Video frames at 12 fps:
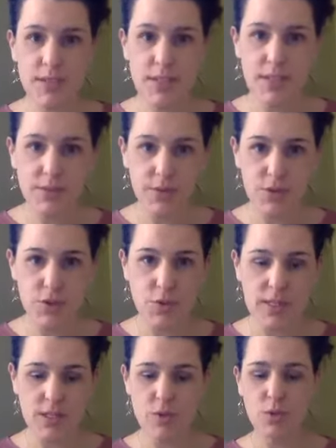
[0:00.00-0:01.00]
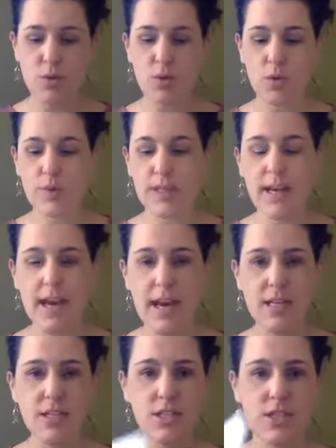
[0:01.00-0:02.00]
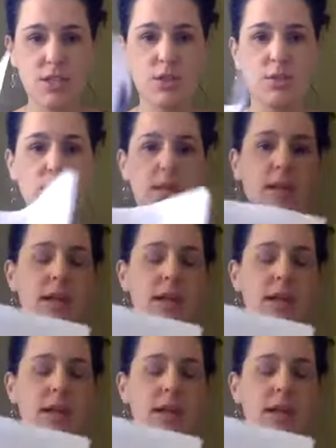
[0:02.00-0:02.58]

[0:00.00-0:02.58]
the Feng Shui school, we asked you